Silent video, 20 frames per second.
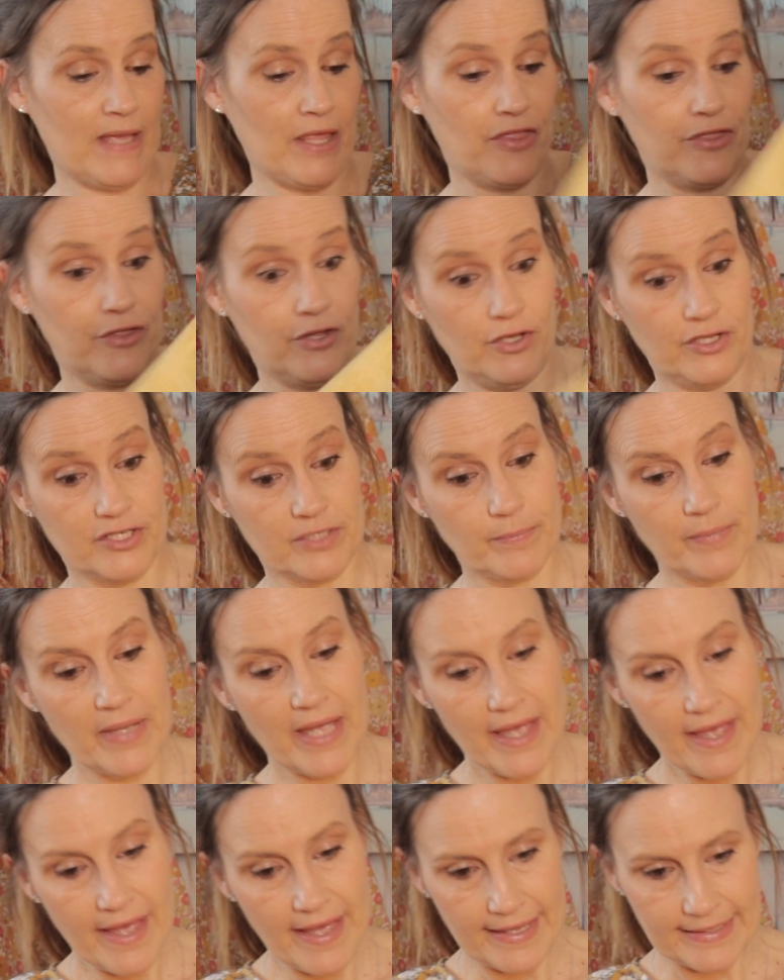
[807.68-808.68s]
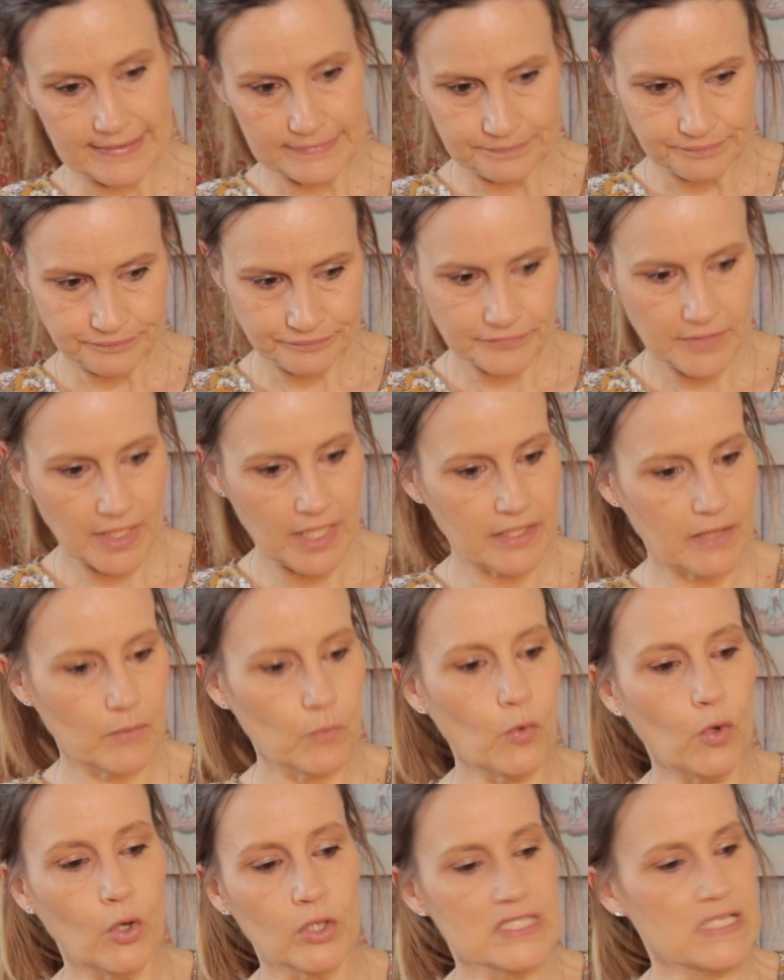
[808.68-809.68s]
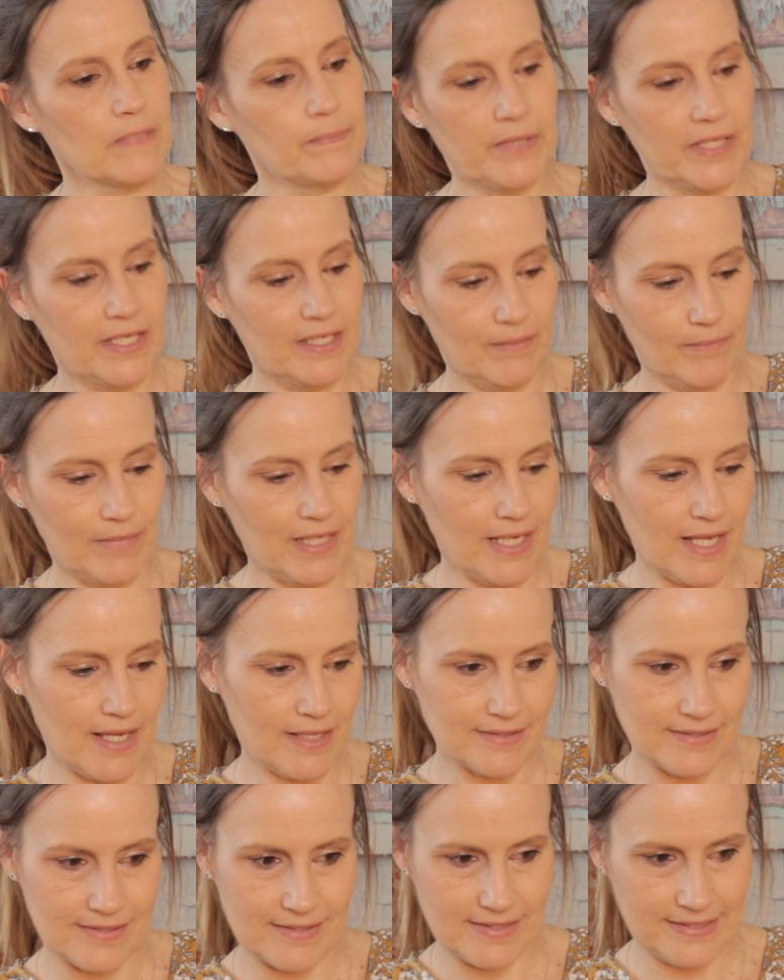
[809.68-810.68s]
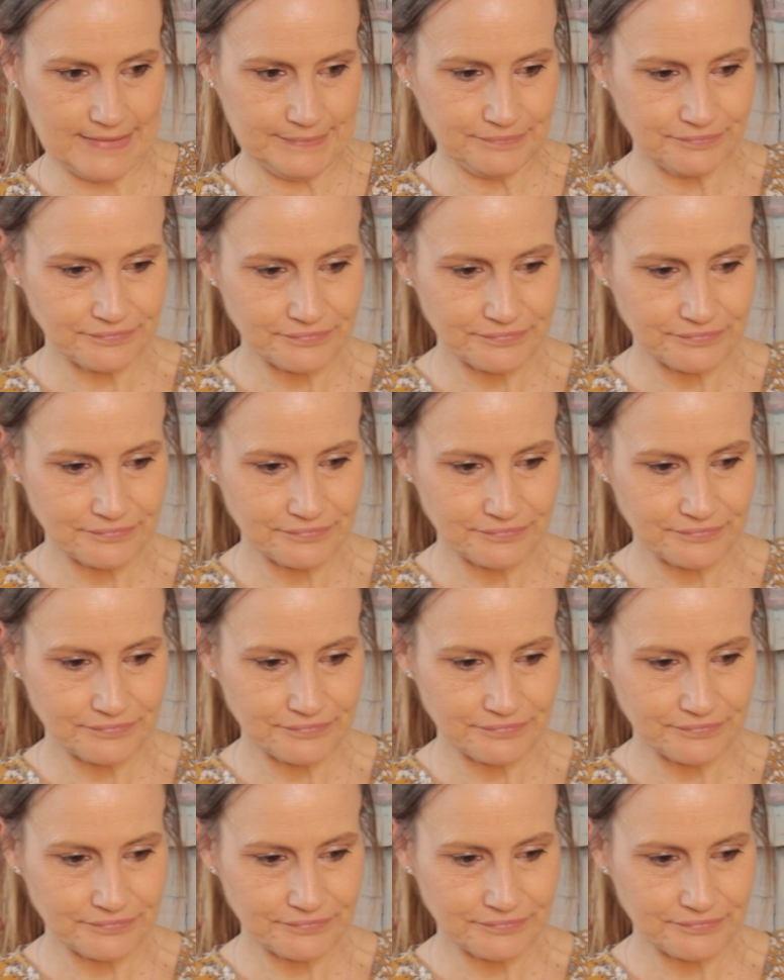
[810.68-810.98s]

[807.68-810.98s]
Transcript: my third pair, and they won't be my last.